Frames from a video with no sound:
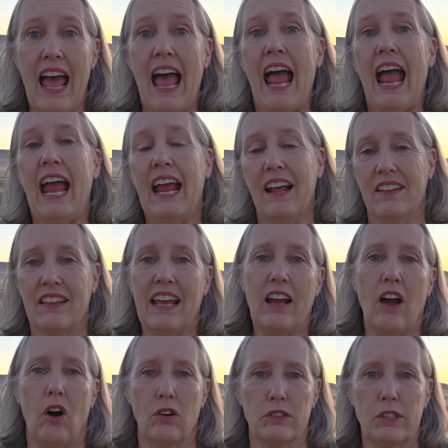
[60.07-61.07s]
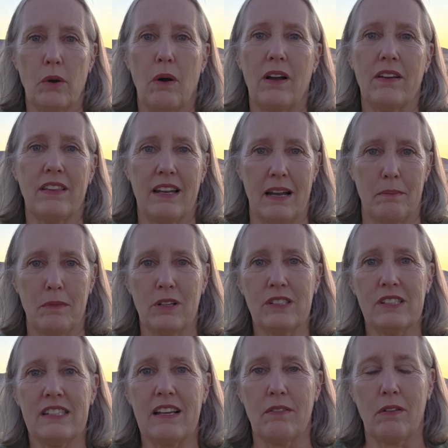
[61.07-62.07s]
and they also are the numbers
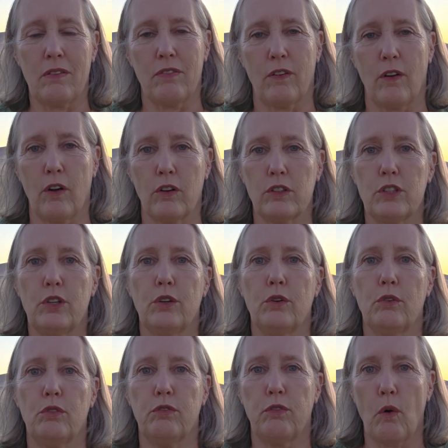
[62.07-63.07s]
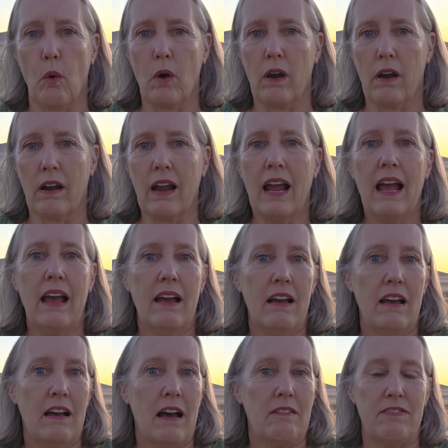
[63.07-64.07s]
that refer to 4
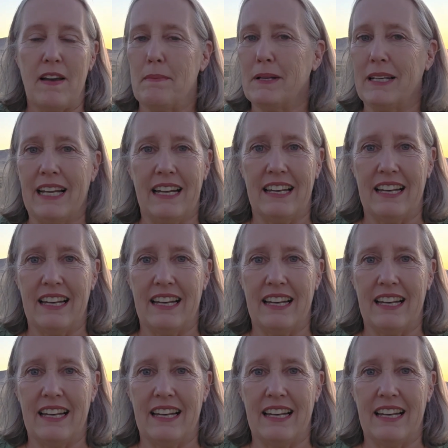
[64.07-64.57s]
feminine